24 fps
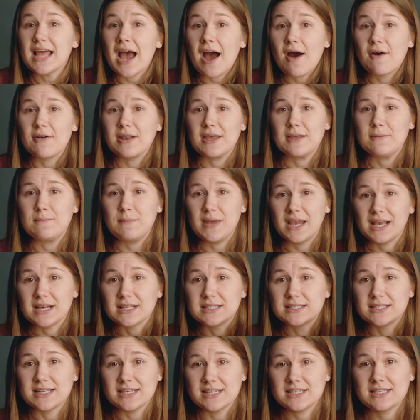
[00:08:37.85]
down and make a
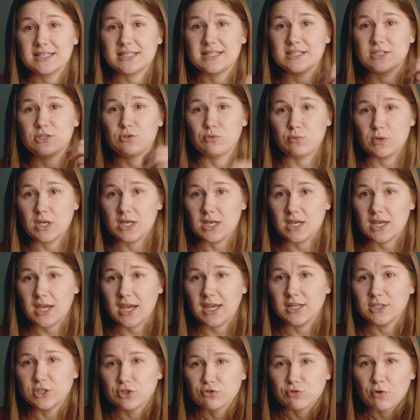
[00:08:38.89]
list this week
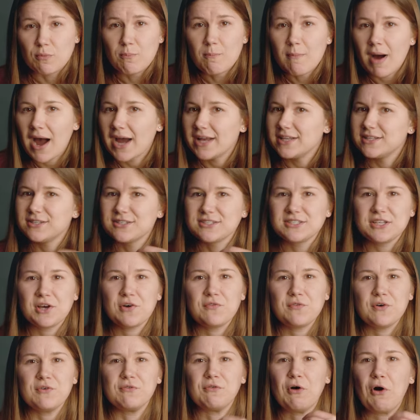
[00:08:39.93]
and just remind
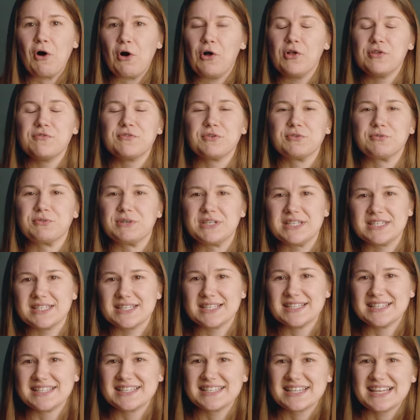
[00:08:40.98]
yourself of all of the
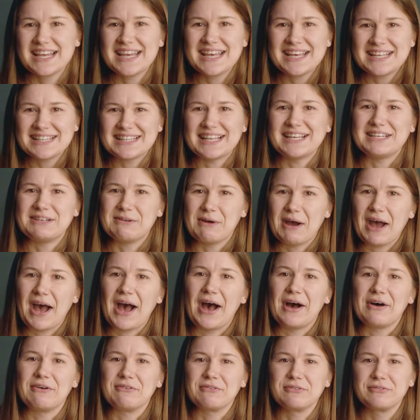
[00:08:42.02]
reasons that you
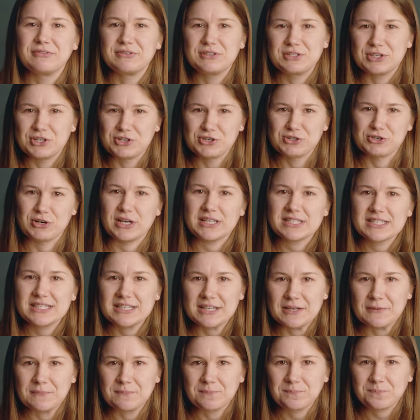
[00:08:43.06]
have to trust
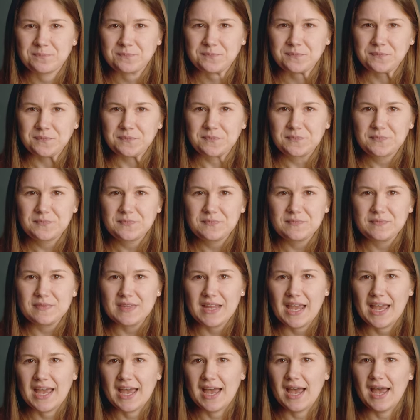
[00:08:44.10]
Him.
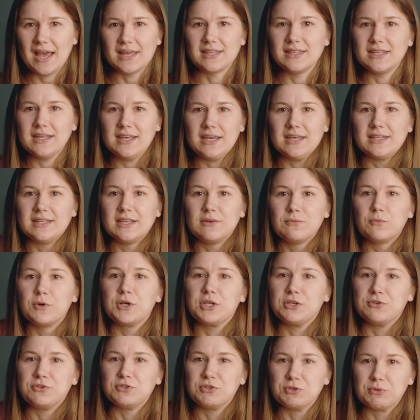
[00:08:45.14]
And, and then what
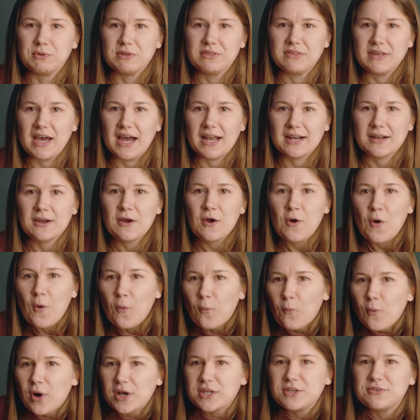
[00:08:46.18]
do you do with that?
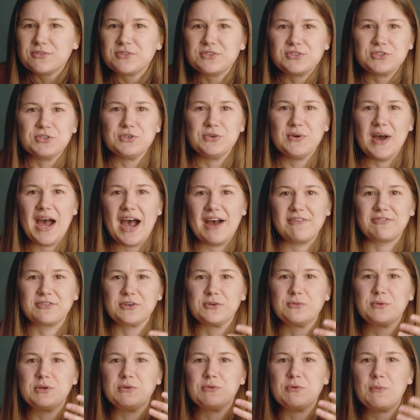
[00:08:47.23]
What do you do
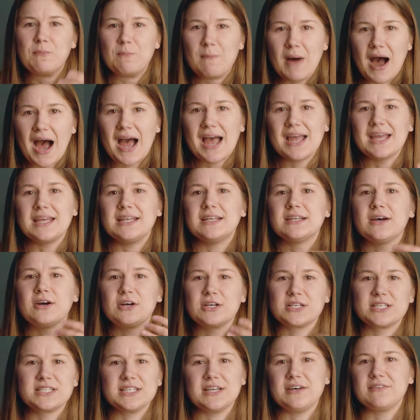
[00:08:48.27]
after we remind
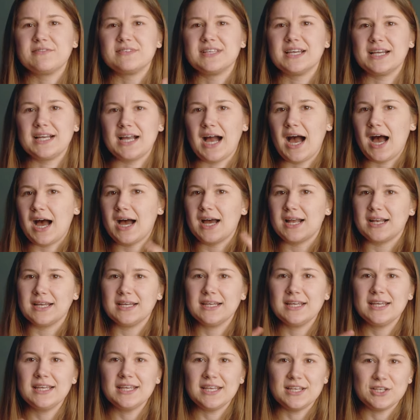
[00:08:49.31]
ourselves that
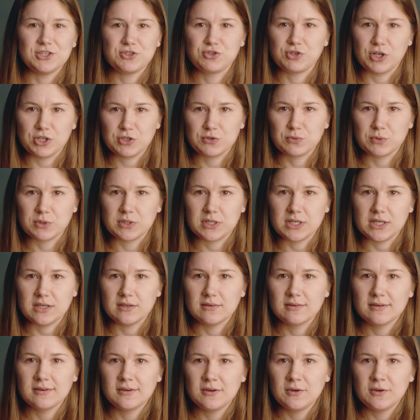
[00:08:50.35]
God is trustworthy?